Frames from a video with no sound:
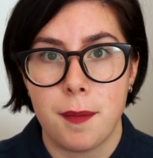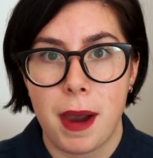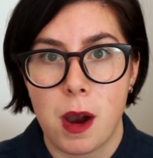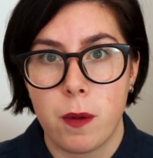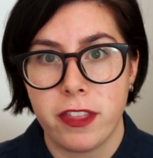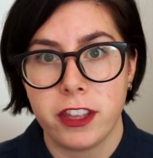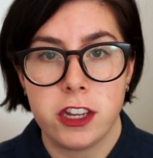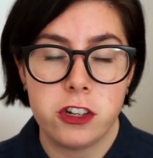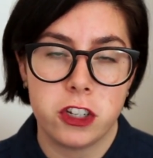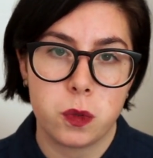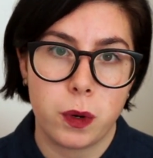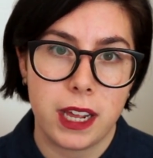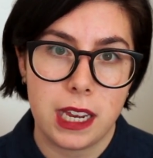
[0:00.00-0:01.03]
about whether you
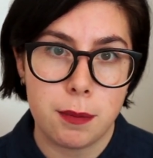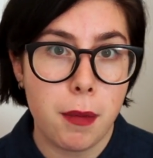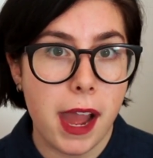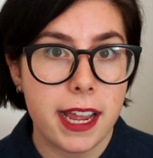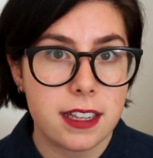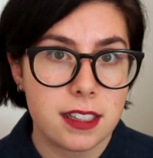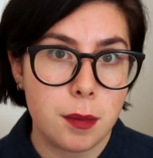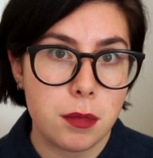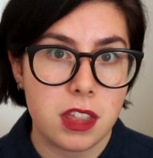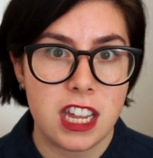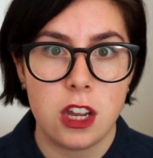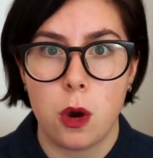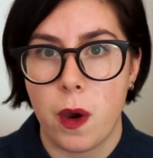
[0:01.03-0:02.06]
just want to admire
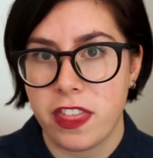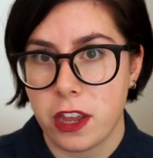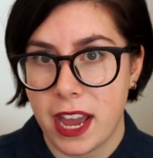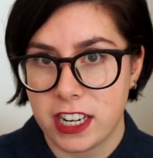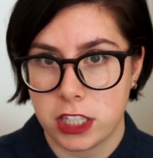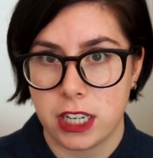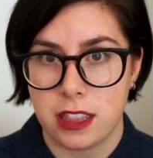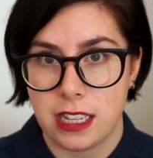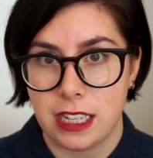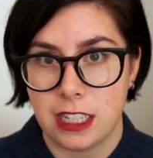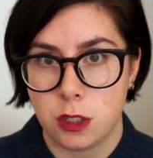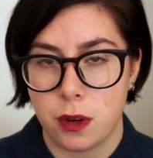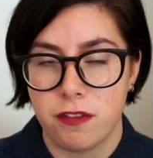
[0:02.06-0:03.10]
something or whether you're actually
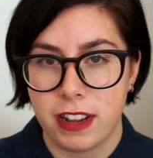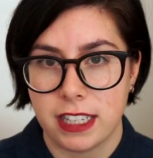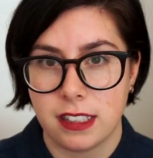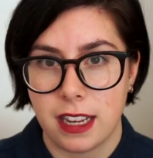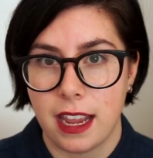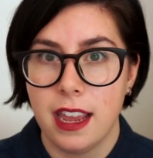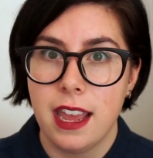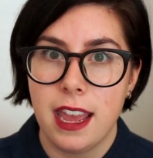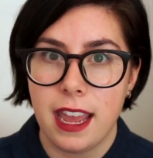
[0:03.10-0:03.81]
thinking to invest it,